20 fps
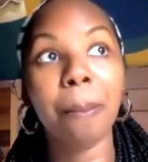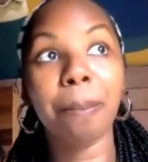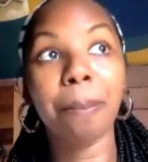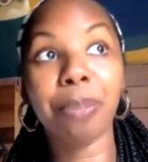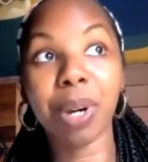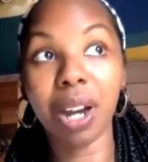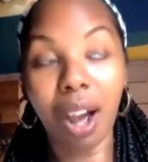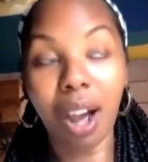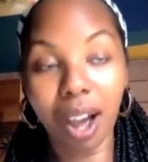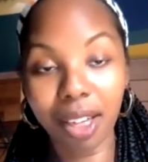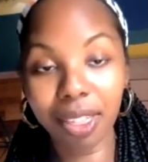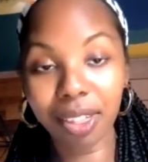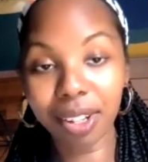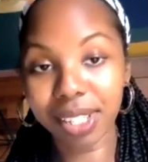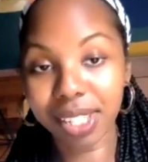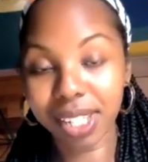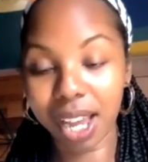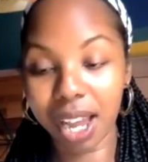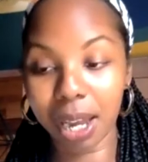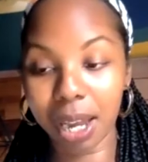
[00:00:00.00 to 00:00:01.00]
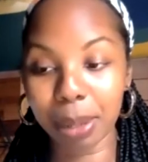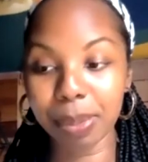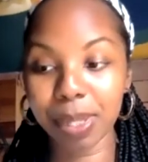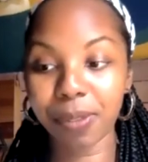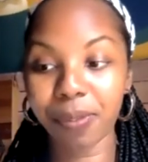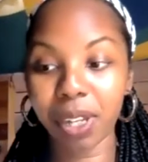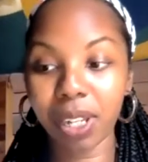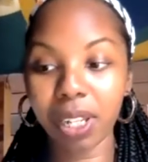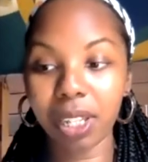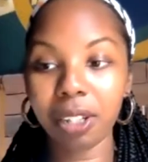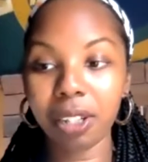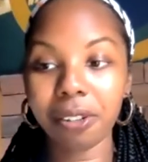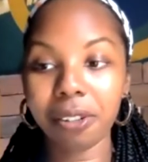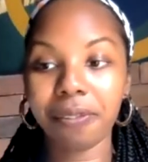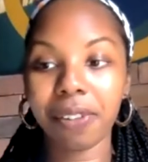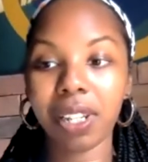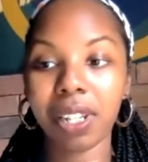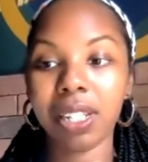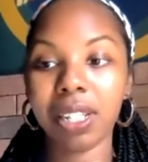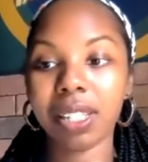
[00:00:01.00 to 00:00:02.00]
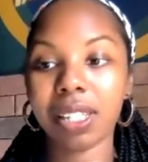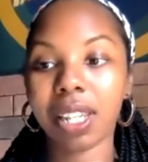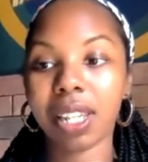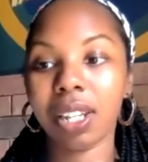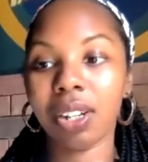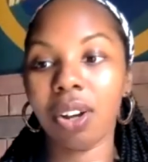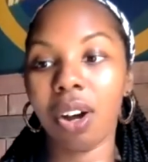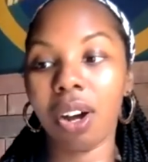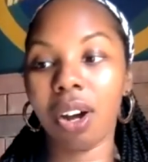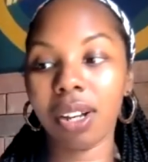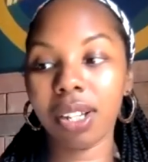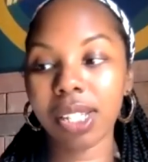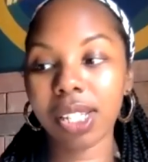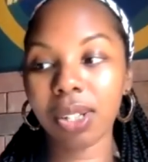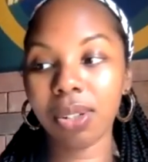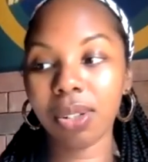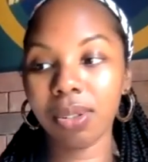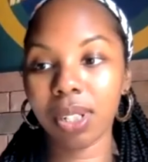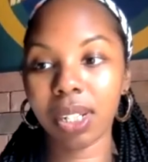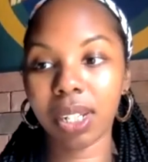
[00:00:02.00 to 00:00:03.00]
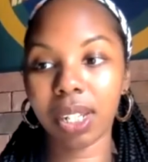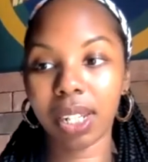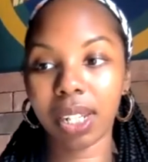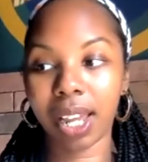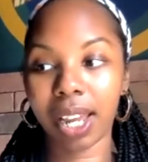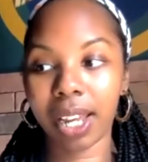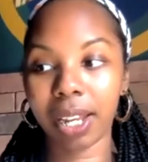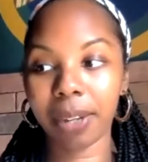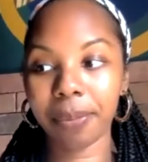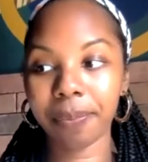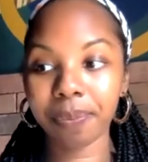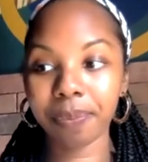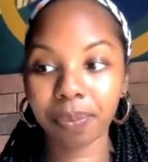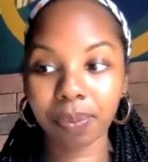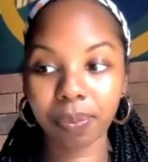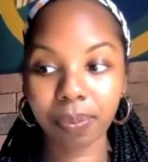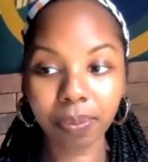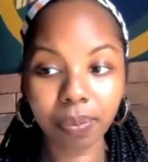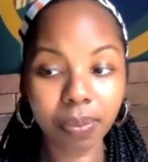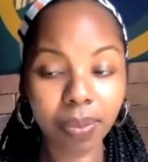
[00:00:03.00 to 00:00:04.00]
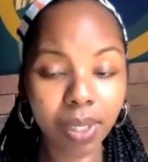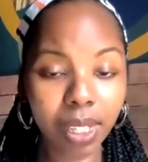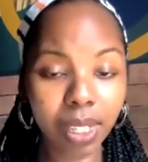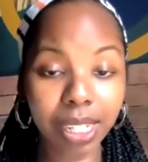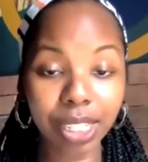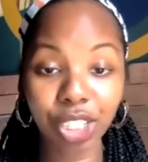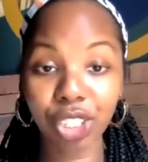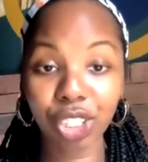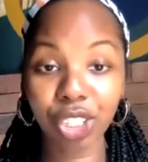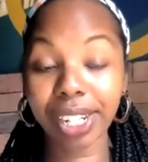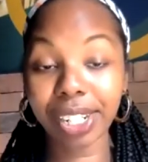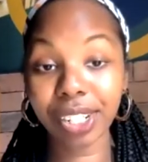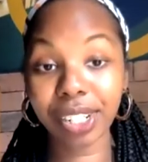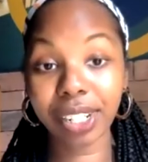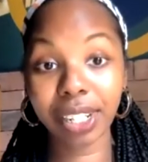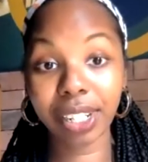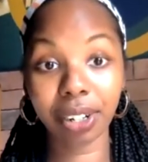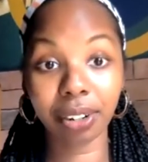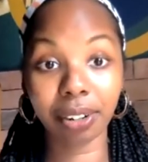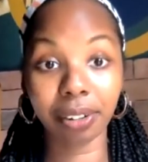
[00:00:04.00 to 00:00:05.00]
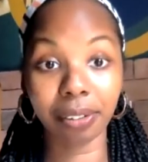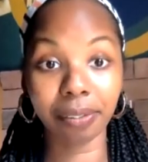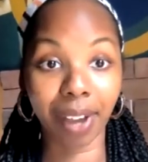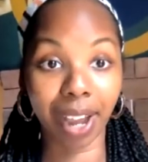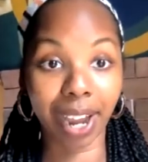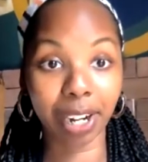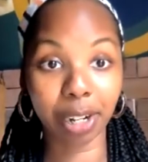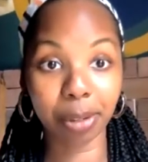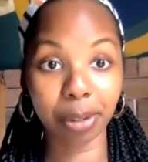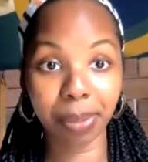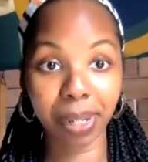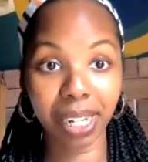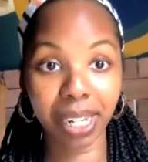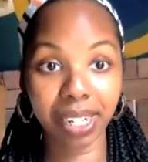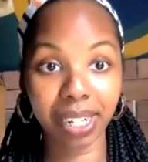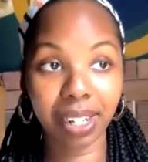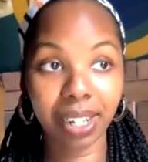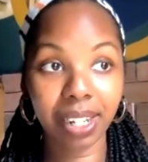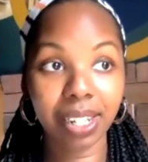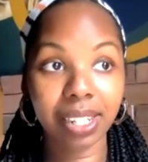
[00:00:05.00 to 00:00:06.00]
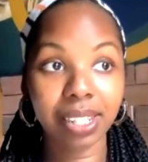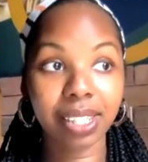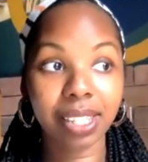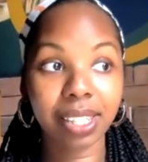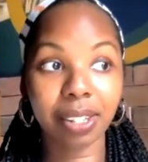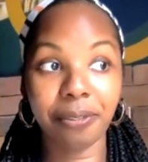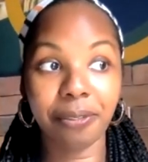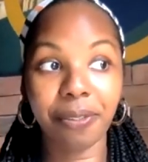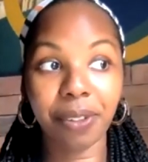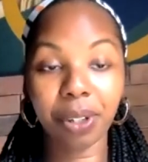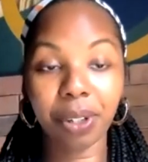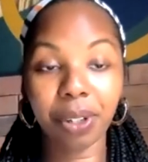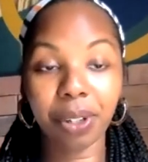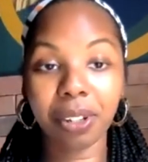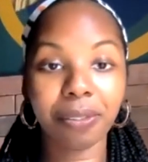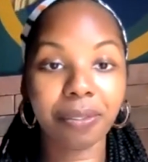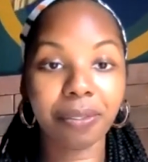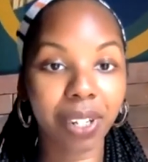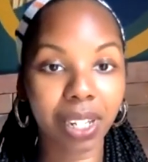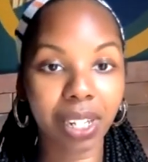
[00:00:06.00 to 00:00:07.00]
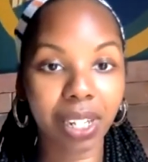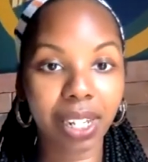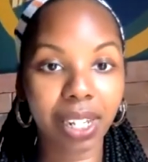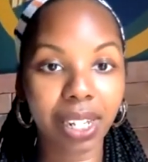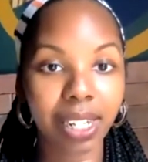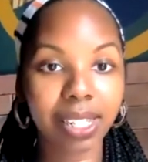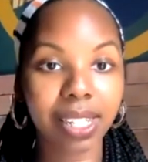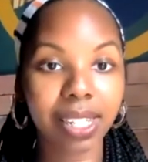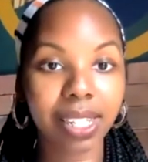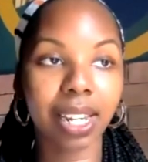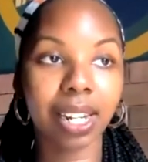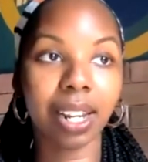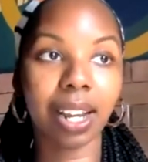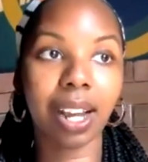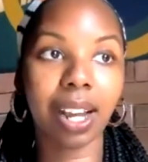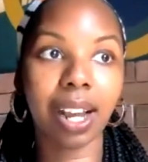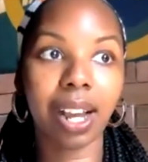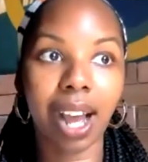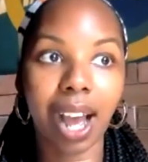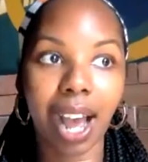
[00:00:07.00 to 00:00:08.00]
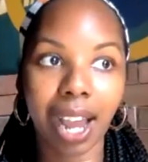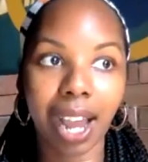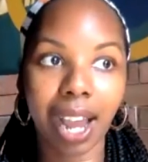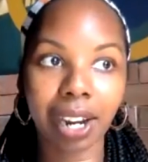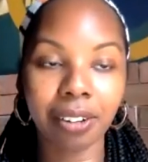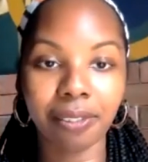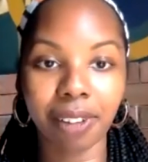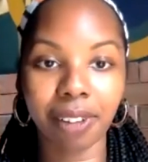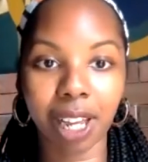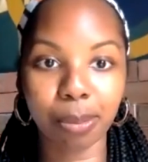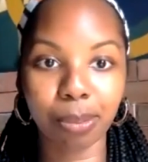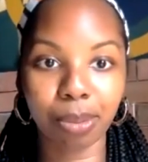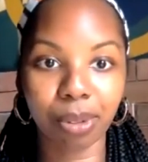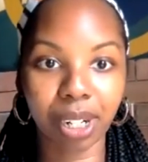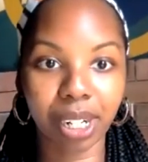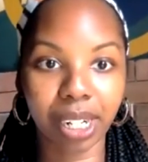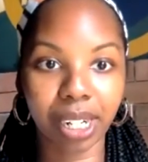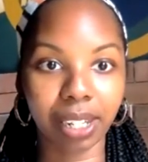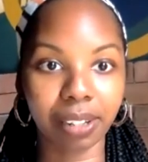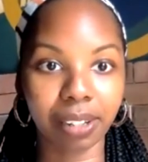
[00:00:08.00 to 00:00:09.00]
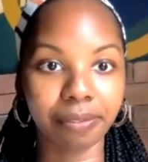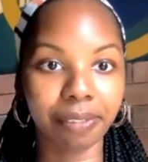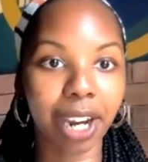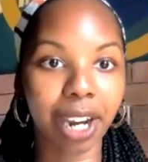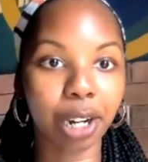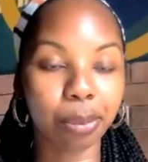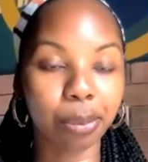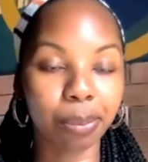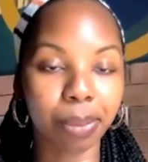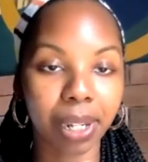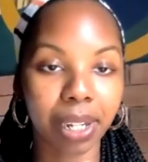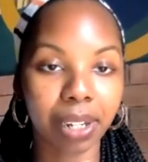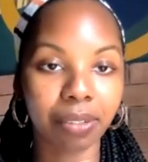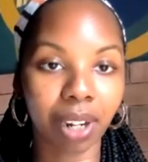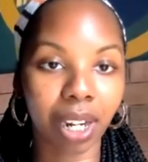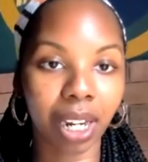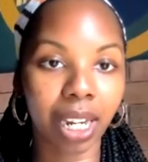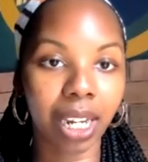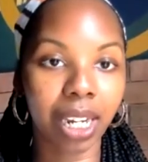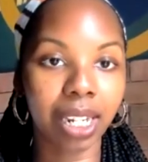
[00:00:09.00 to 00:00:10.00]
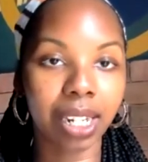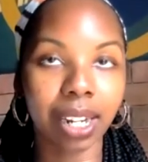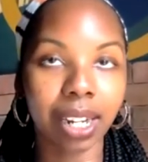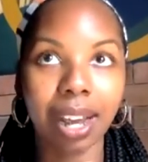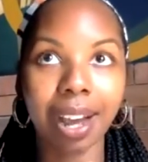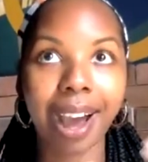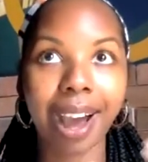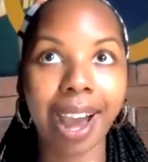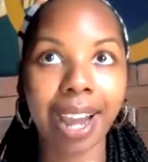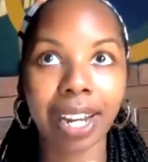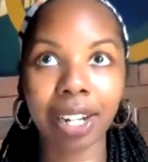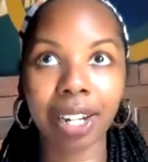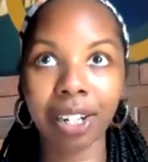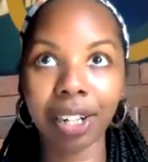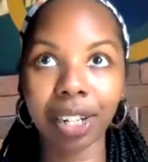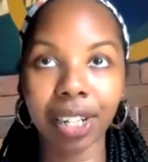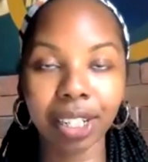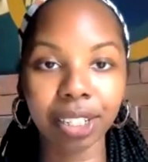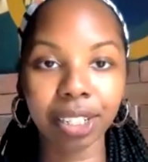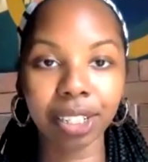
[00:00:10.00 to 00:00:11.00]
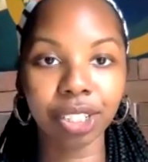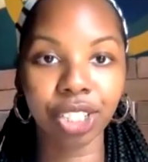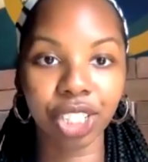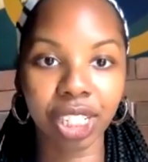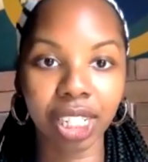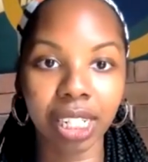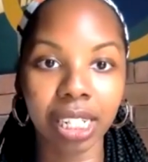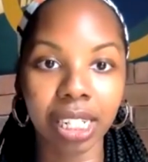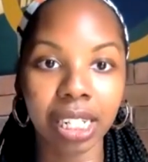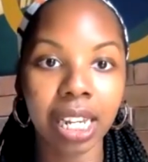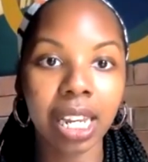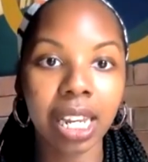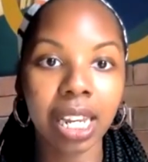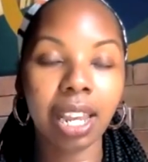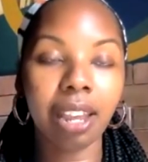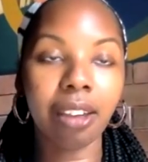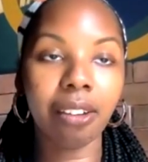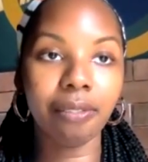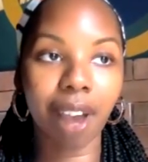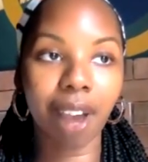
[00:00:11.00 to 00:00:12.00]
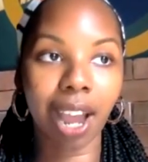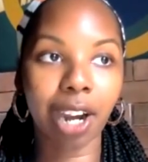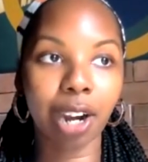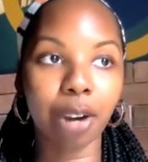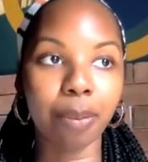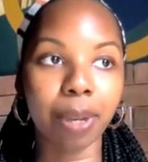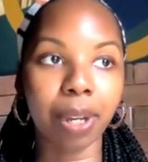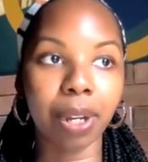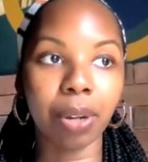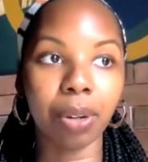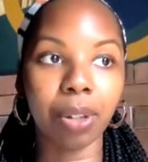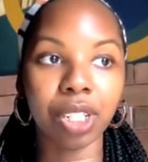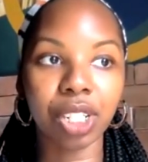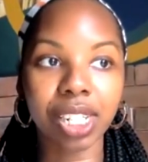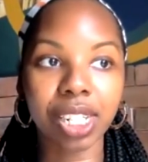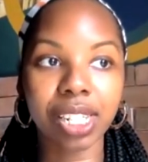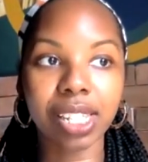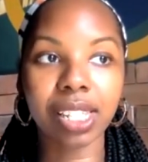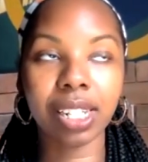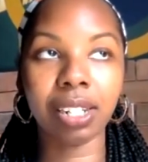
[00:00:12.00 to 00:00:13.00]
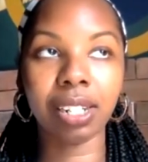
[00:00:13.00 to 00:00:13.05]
But other times, feeling your feelings can also look like changing your environment to feel your feelings in a higher vibrating environment, right? In a higher energy environment, or just in